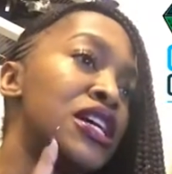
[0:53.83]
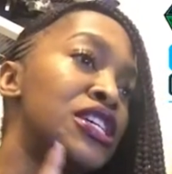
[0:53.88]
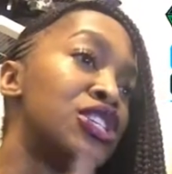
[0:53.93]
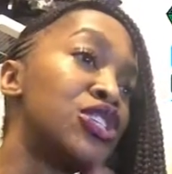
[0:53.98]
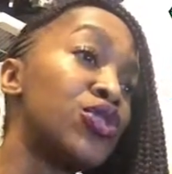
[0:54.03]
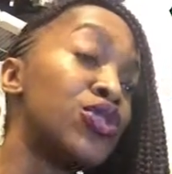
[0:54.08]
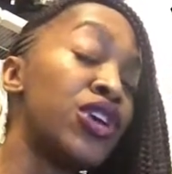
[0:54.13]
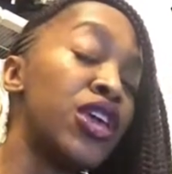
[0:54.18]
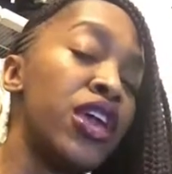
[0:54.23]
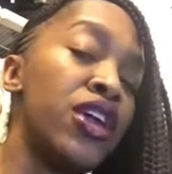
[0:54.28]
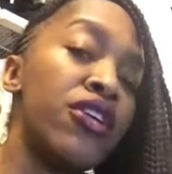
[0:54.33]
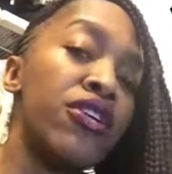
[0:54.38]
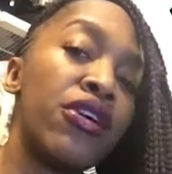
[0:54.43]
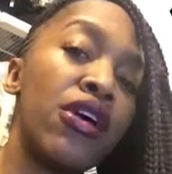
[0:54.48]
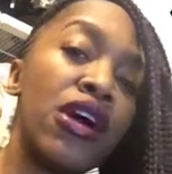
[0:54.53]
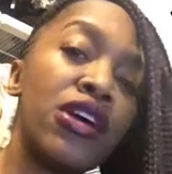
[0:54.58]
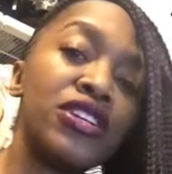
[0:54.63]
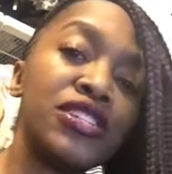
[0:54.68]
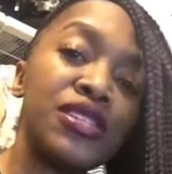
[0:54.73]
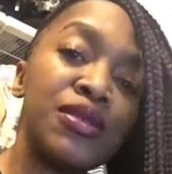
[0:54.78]
So
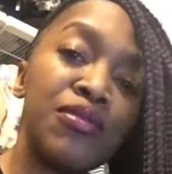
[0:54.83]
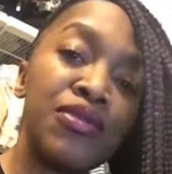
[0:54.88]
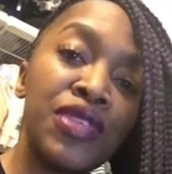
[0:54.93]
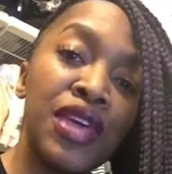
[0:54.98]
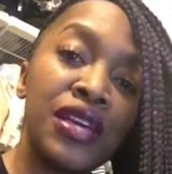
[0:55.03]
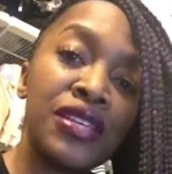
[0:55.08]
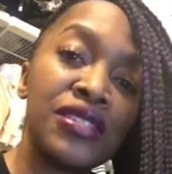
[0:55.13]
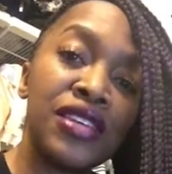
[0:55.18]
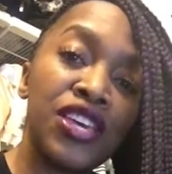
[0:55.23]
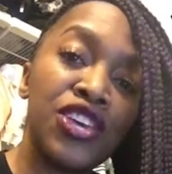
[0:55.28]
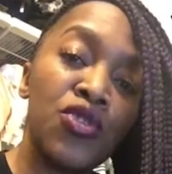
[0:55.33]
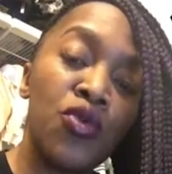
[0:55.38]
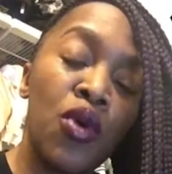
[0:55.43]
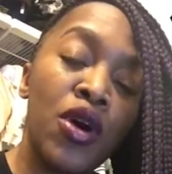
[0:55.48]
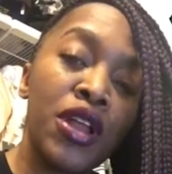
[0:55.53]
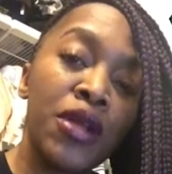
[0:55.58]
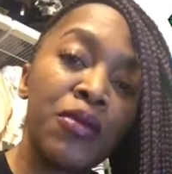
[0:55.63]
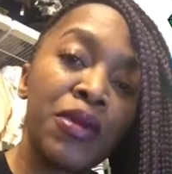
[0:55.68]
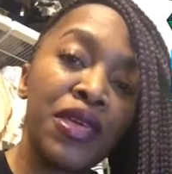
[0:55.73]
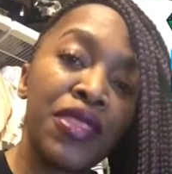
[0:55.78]
here are some things that you
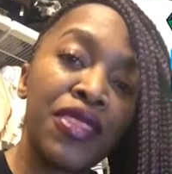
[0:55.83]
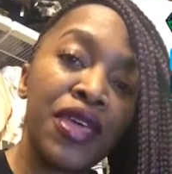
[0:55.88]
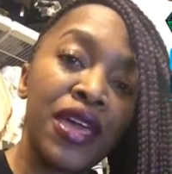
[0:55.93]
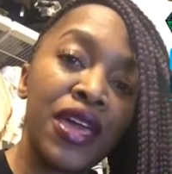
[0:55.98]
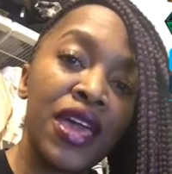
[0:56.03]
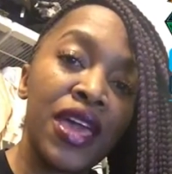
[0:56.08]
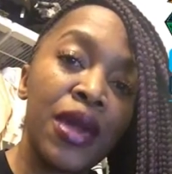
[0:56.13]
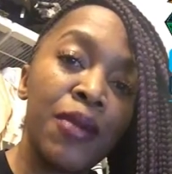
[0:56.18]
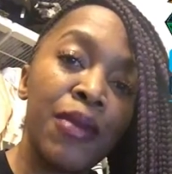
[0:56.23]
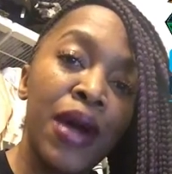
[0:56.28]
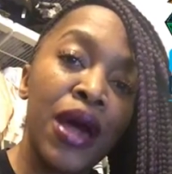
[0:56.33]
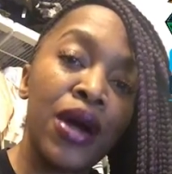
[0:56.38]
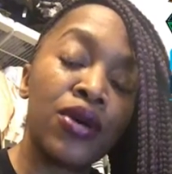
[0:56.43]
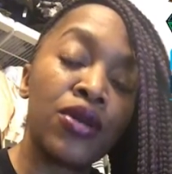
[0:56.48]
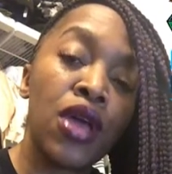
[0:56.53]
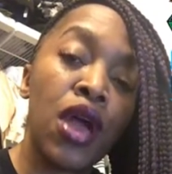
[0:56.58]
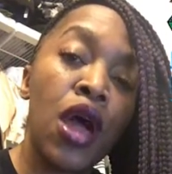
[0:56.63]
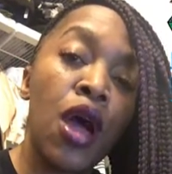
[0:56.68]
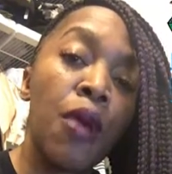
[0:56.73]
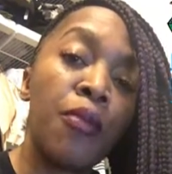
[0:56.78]
want to be thinking
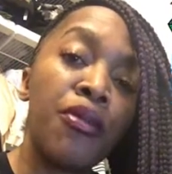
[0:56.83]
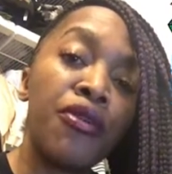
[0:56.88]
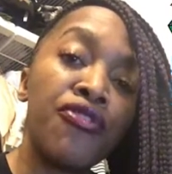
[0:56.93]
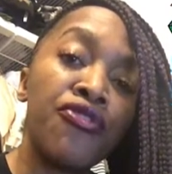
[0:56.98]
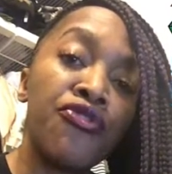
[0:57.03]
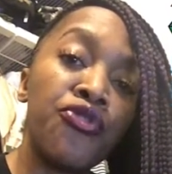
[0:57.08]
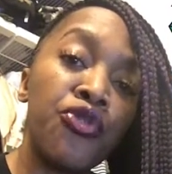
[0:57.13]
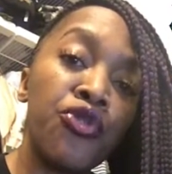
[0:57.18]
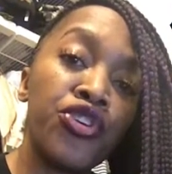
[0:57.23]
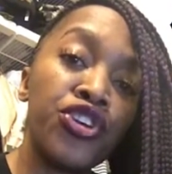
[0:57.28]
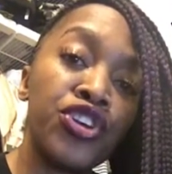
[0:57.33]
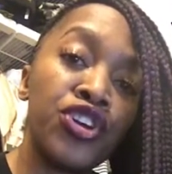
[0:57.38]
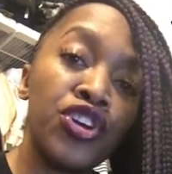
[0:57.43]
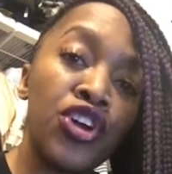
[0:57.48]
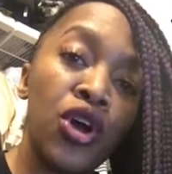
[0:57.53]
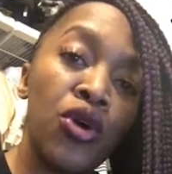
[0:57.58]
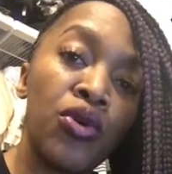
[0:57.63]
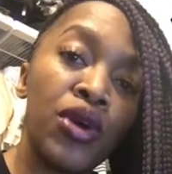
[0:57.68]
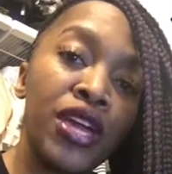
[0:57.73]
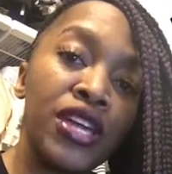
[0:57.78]
about before you
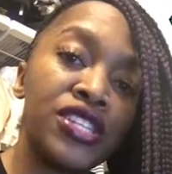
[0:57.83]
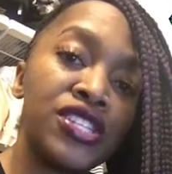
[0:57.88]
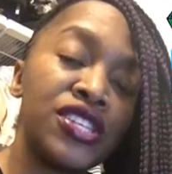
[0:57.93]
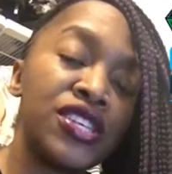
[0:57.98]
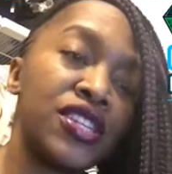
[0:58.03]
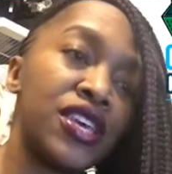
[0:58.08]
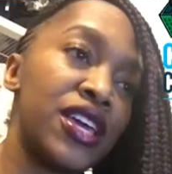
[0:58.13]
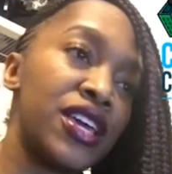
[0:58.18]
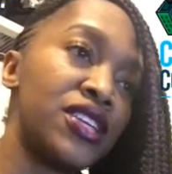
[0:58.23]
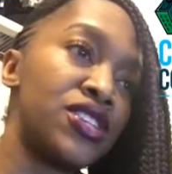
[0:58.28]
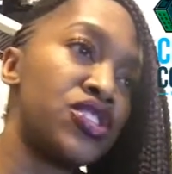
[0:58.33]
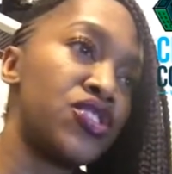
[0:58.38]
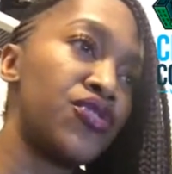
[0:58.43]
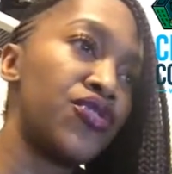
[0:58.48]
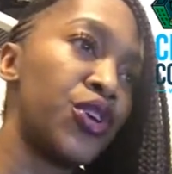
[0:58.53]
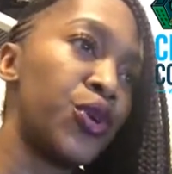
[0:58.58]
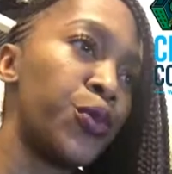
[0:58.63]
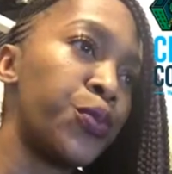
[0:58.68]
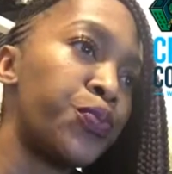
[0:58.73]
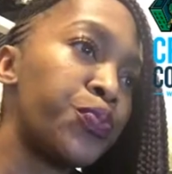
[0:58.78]
go into the
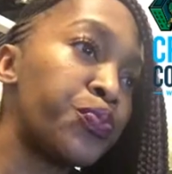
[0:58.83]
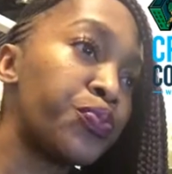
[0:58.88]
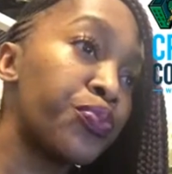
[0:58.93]
interview.